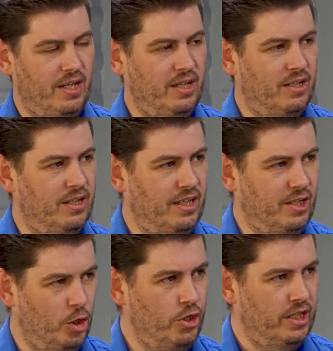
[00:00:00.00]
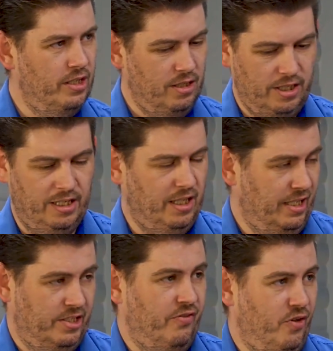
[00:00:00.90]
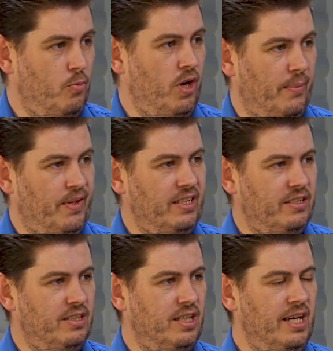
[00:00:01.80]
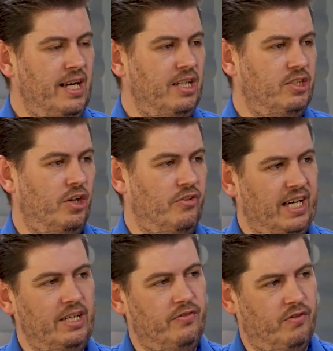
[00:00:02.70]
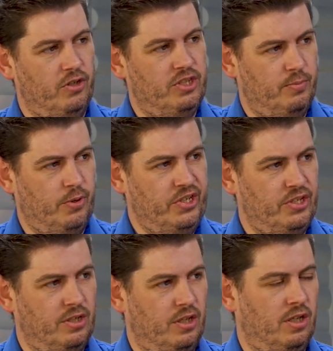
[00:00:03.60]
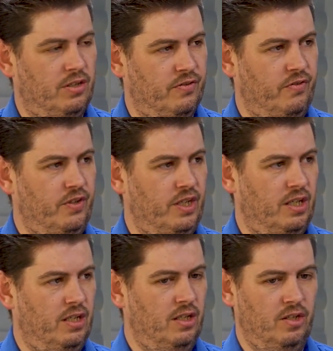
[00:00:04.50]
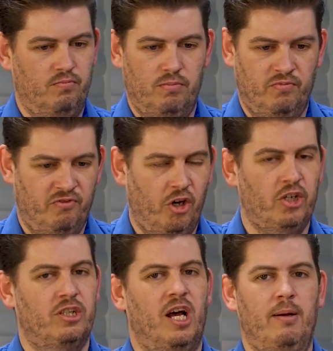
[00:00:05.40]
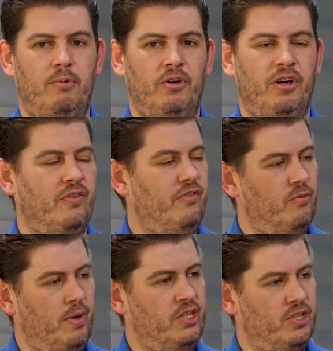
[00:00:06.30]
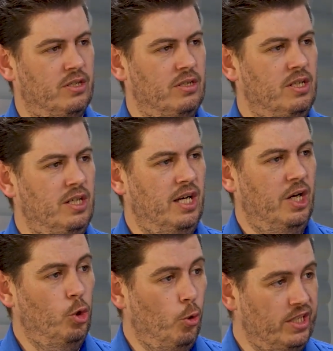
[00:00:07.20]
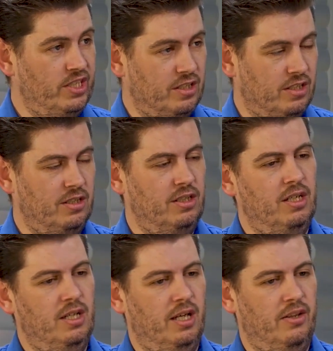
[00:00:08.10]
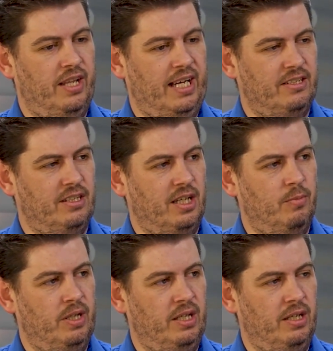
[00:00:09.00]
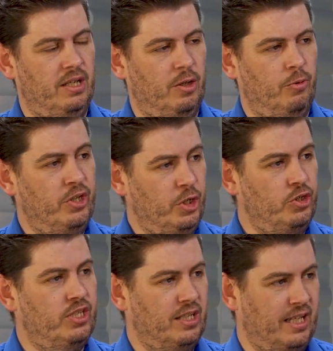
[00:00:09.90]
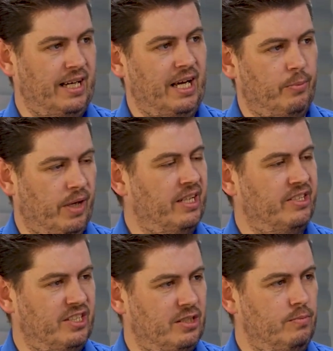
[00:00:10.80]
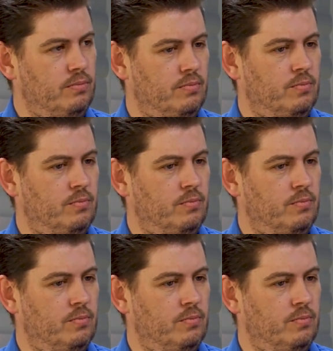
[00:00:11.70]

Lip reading: Included in, and it's a firmware update. So that advanced suppression of vast library of information, noises that can be reduced and cut out by the system